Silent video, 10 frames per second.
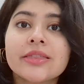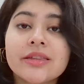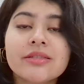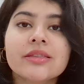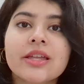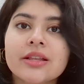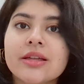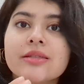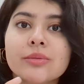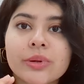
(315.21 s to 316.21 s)
this skill
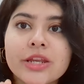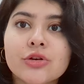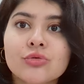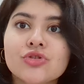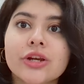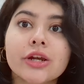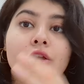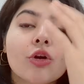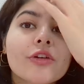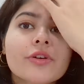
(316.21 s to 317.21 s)
is very crucial and
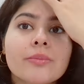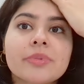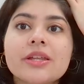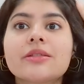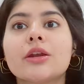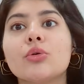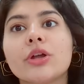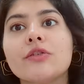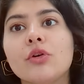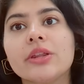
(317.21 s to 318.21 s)
a lot of companies are
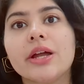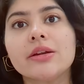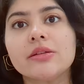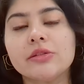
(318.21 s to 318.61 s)
looking for that.